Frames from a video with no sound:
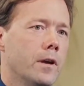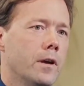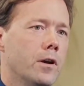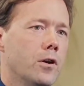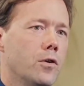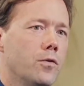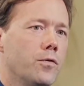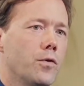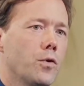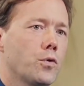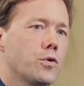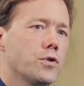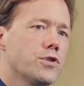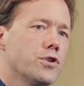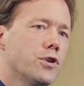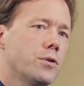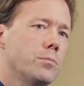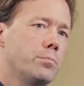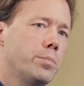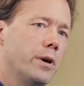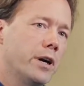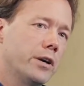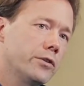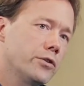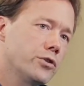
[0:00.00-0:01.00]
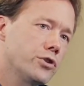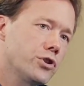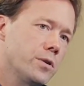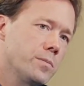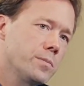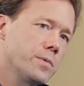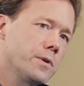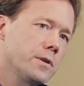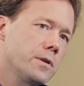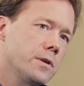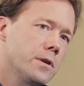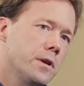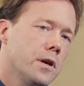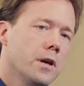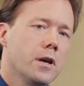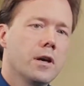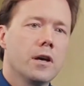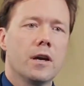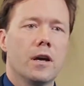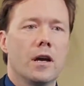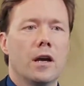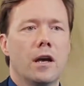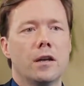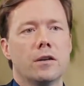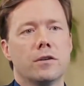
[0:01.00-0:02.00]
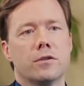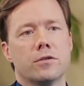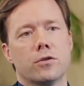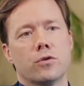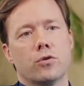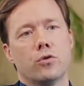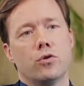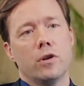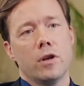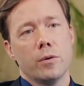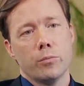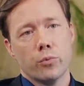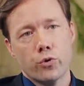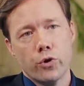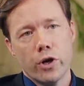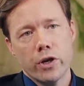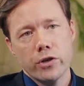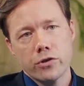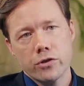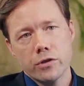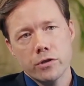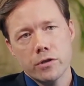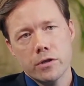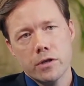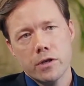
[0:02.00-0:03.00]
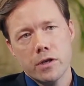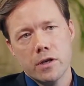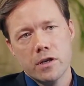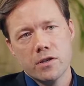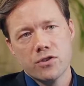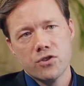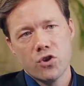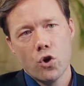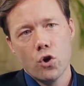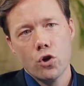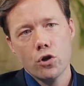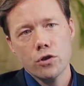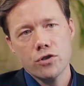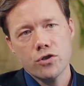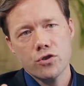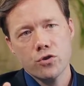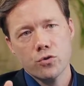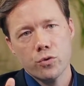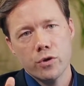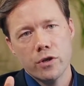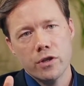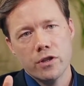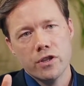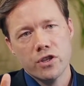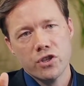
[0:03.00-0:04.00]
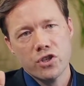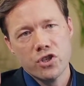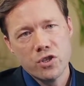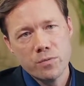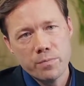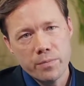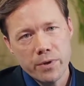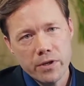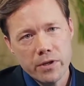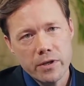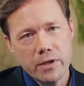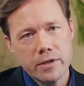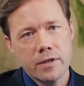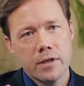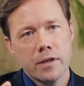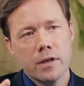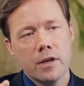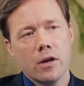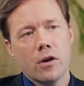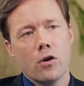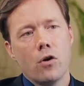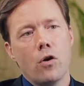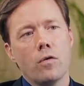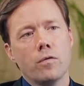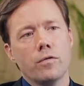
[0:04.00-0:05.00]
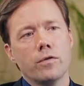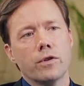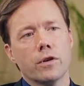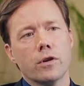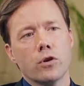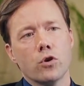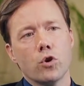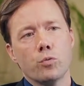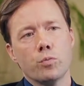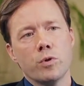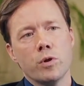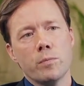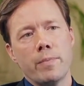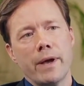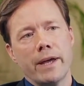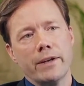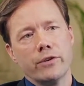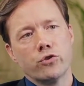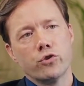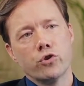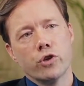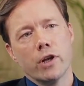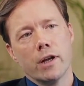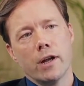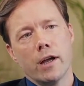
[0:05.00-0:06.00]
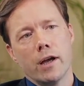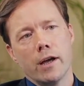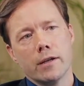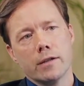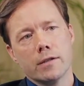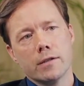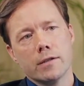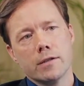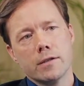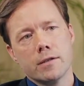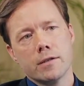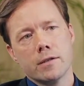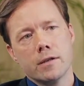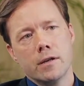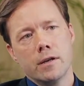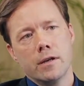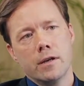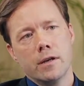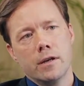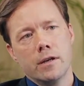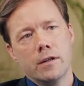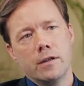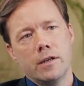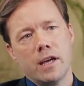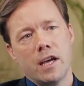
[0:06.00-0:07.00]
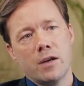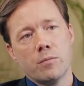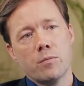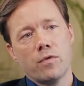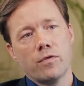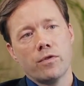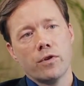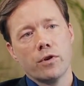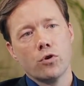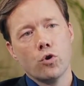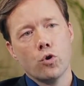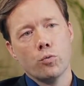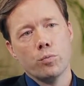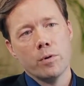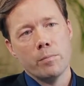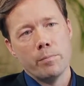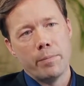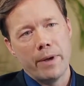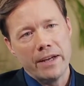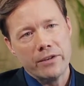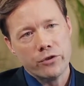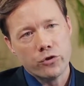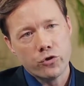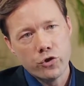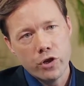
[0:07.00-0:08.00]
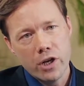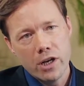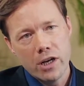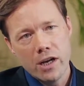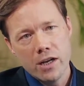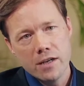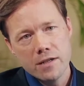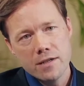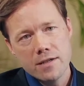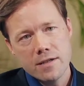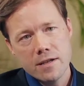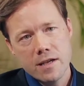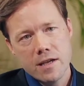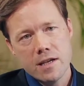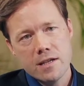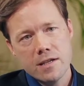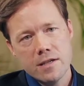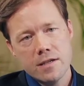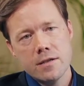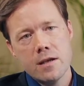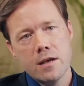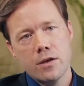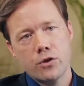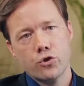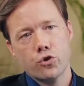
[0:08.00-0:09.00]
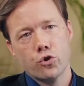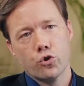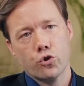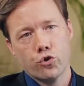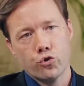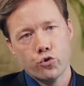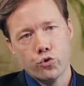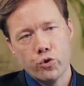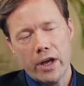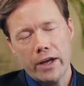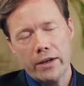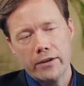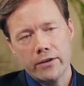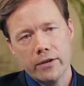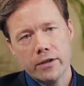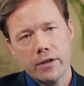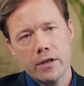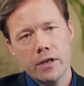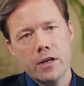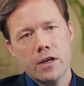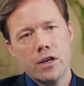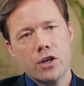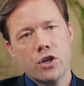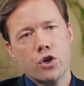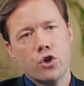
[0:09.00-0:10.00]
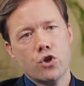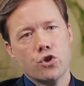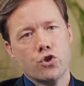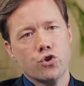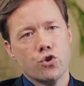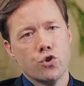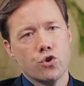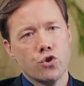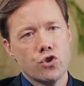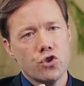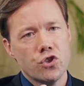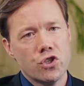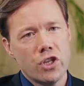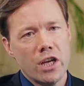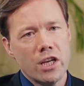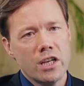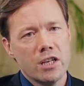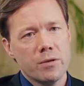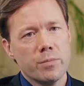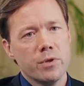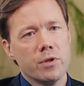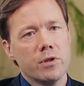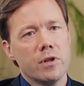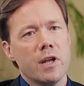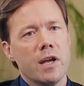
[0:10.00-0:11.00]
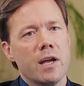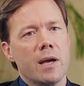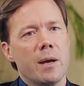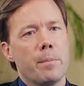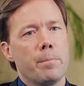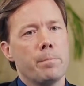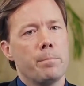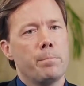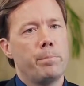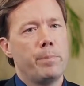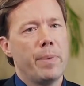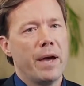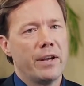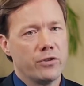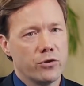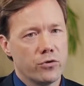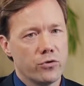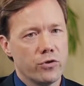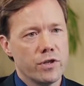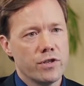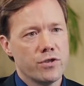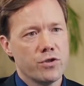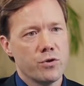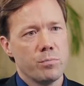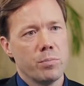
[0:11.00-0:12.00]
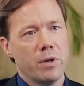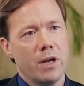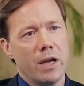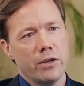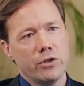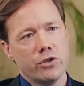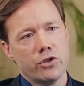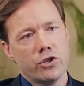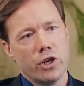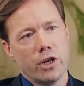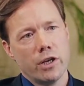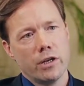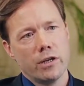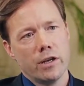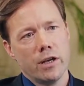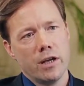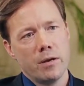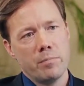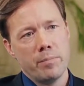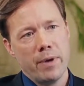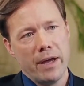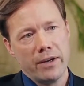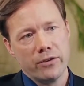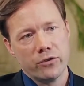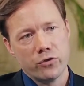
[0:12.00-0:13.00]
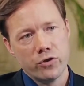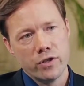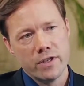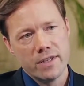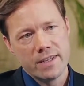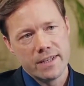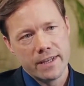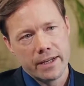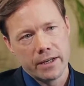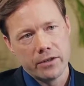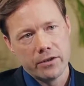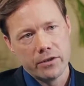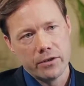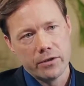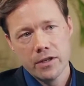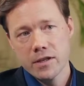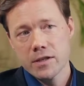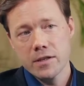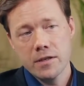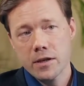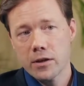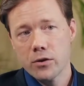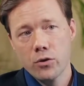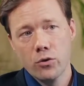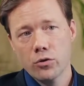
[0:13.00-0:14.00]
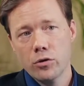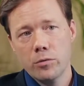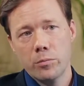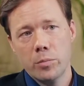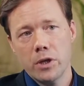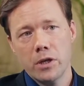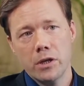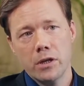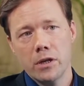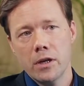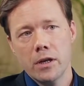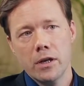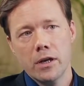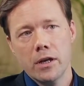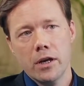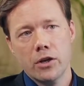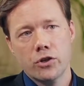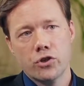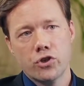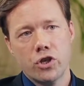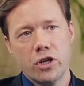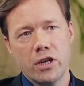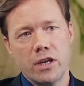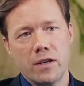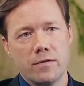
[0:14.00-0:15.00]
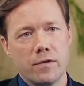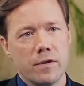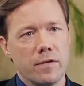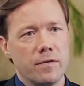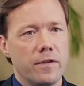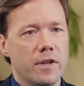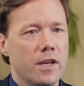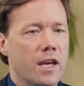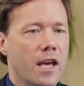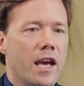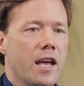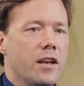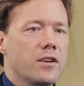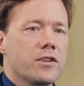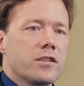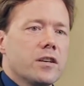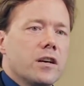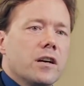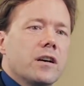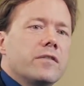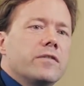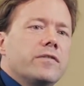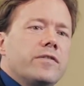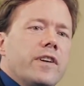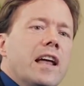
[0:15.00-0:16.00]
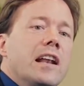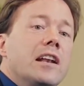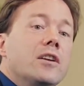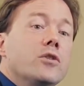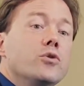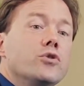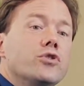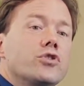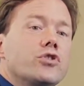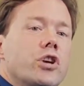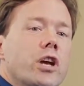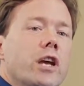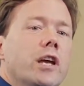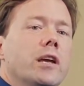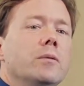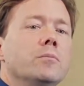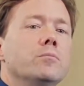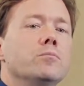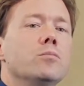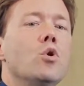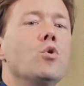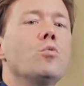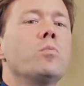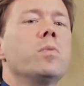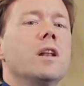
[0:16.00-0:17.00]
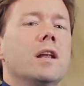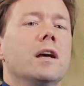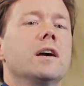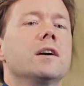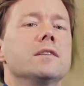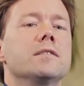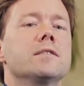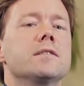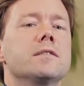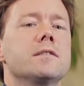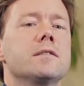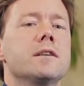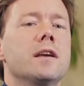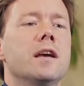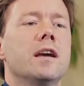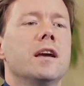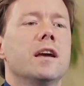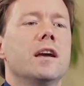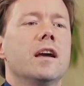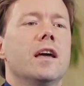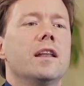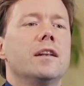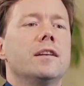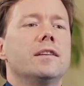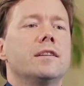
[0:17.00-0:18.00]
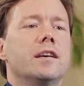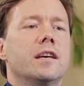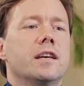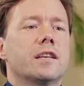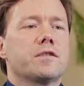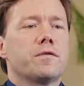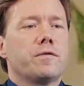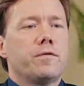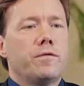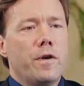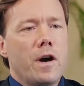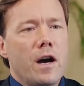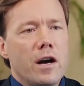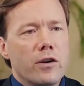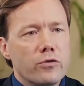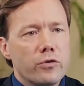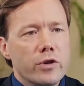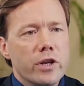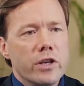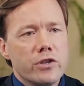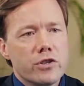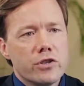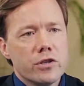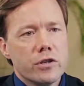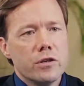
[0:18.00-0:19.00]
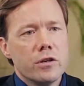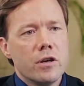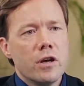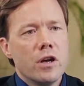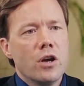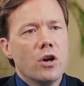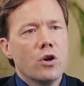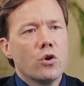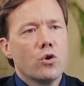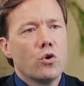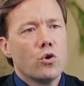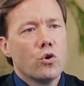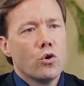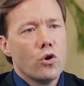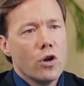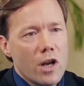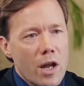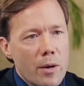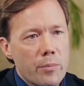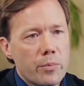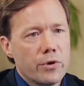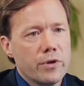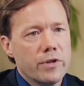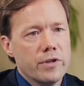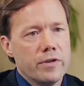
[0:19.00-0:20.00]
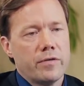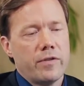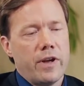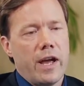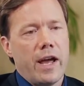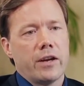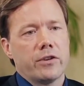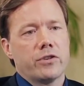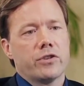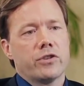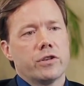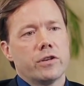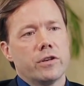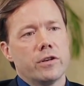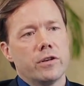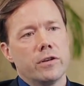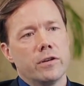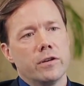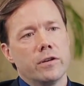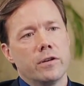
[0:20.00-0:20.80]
A focus on partnerships and collaboration is also in the spirit of the Global Battery Alliance. The aim of the Global Battery Alliance is to create a sustainable battery supply chain and battery sector. This can only be achieved if the entire value chain mobilizes and takes far-reaching collaborative action.